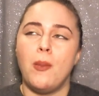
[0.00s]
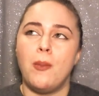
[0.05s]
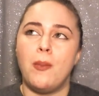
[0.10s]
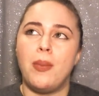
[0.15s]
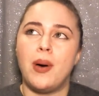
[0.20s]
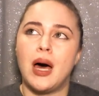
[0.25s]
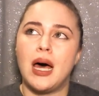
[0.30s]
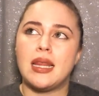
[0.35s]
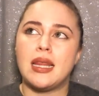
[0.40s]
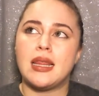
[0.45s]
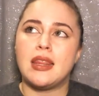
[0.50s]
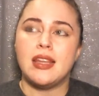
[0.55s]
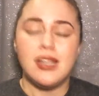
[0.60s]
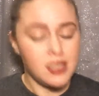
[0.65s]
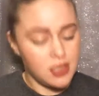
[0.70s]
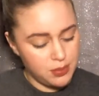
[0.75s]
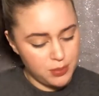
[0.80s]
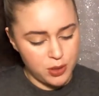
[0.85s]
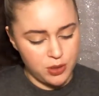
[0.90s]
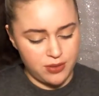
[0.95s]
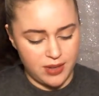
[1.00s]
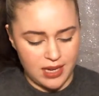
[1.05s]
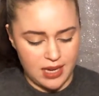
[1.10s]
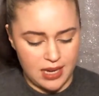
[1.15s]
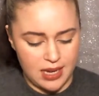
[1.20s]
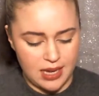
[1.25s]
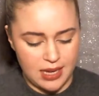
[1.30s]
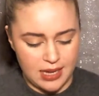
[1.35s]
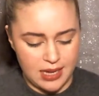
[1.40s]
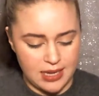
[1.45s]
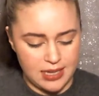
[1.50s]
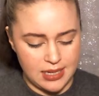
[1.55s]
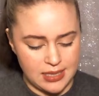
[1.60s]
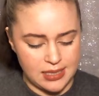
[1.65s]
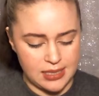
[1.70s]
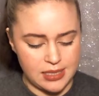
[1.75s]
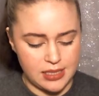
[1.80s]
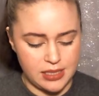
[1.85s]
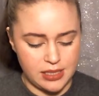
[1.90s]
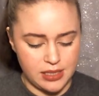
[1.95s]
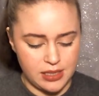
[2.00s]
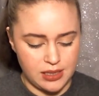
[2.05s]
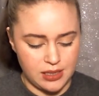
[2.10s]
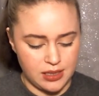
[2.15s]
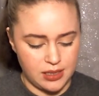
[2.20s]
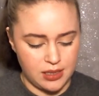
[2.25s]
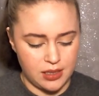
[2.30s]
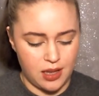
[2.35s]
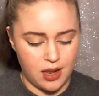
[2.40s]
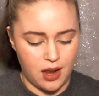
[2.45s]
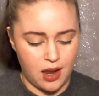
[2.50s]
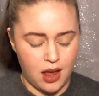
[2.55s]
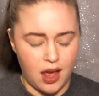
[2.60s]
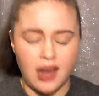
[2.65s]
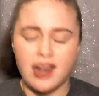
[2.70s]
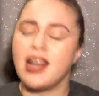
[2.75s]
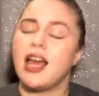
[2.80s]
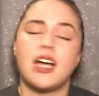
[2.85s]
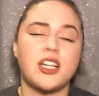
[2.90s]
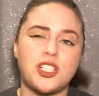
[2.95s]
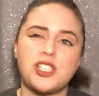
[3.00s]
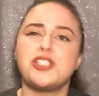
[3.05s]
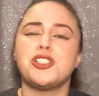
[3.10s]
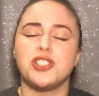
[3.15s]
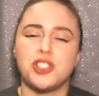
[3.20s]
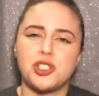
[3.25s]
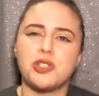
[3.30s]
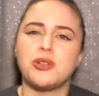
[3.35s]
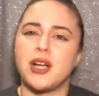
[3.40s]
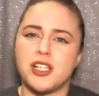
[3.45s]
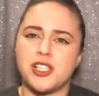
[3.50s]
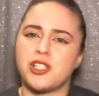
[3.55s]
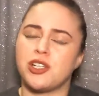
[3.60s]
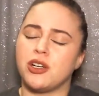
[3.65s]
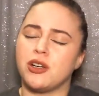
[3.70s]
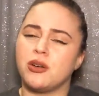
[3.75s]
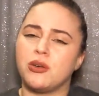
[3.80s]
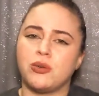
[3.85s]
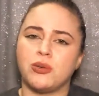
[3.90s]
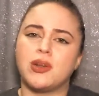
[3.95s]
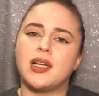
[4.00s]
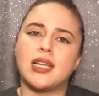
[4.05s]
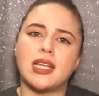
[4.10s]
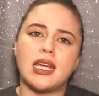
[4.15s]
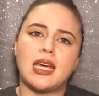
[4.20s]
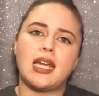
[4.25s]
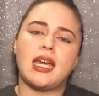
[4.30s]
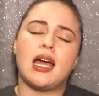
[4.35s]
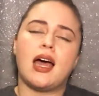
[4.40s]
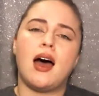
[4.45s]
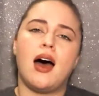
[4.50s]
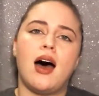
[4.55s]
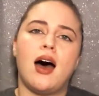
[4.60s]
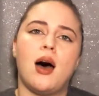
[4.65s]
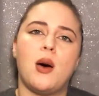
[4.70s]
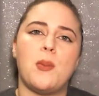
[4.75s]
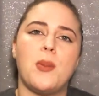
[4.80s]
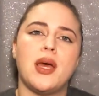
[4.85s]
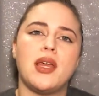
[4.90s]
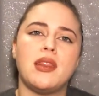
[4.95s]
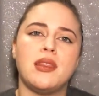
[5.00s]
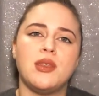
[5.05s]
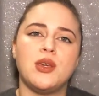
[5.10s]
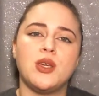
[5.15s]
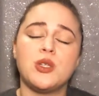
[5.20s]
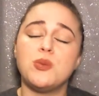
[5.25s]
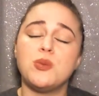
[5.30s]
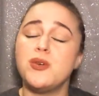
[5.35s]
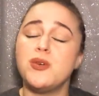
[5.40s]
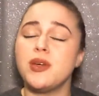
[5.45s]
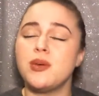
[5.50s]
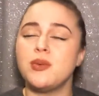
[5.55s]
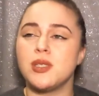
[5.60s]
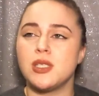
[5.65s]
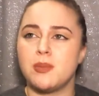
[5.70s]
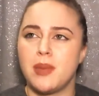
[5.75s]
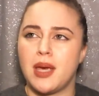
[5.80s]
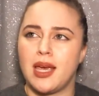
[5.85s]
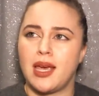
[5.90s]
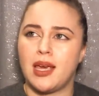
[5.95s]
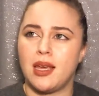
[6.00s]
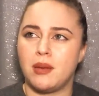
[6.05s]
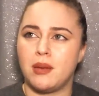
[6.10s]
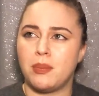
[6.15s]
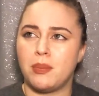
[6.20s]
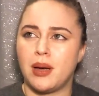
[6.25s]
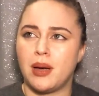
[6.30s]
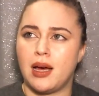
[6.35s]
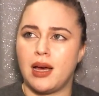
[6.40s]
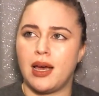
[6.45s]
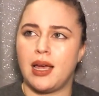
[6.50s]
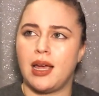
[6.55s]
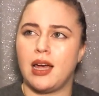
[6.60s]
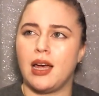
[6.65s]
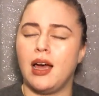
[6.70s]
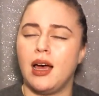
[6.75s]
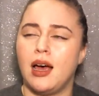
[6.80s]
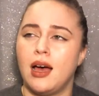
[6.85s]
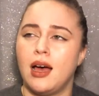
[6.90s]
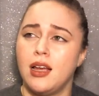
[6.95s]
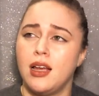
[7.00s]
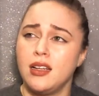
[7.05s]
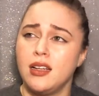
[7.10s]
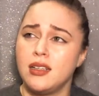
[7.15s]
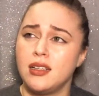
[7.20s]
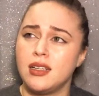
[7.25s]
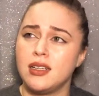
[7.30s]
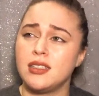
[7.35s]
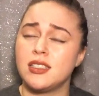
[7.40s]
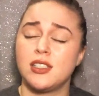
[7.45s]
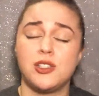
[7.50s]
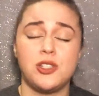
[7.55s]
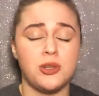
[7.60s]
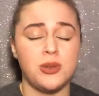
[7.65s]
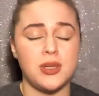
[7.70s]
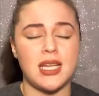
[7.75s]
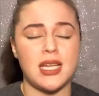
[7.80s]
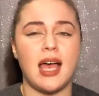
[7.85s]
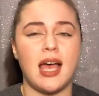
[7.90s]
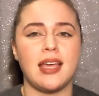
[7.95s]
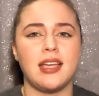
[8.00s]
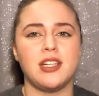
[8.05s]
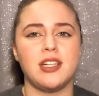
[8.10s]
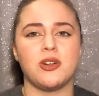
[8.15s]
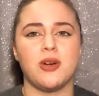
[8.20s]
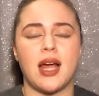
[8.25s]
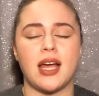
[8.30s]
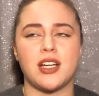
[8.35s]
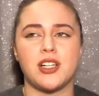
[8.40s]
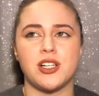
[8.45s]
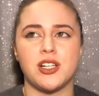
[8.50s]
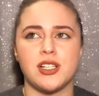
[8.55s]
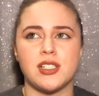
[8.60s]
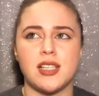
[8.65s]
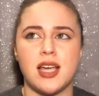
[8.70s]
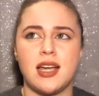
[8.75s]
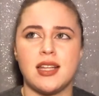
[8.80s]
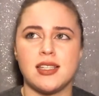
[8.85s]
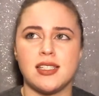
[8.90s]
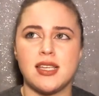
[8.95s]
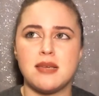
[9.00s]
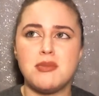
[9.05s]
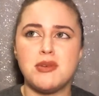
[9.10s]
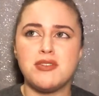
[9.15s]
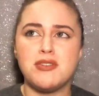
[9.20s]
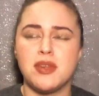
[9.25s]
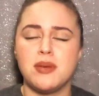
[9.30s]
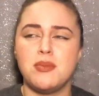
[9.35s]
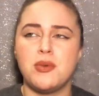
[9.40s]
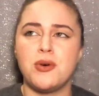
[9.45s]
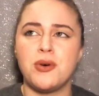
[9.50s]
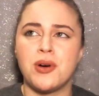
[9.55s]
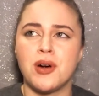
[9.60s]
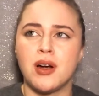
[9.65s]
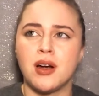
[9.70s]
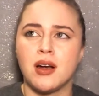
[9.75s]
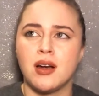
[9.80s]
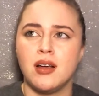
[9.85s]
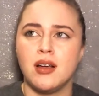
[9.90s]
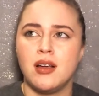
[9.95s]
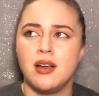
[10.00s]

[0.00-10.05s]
But this movie is a national treasure, really. This movie was made by two Italian directors, and some of the more